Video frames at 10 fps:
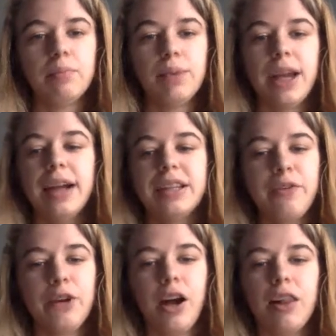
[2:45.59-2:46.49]
be a
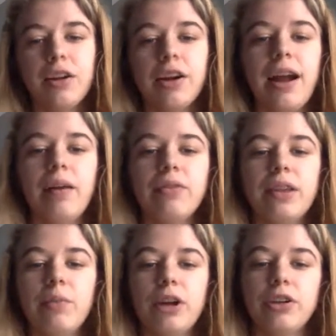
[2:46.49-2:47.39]
different color
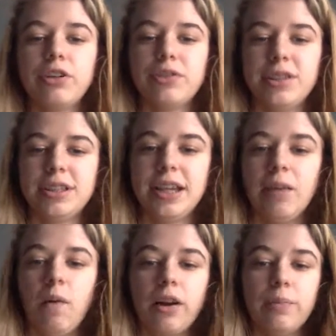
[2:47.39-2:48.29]
than what you're used to seeing
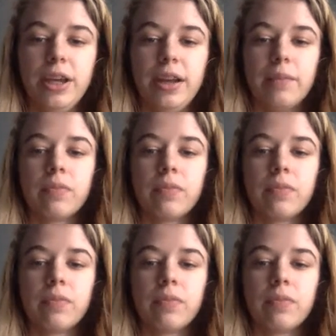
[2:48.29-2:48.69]
water being,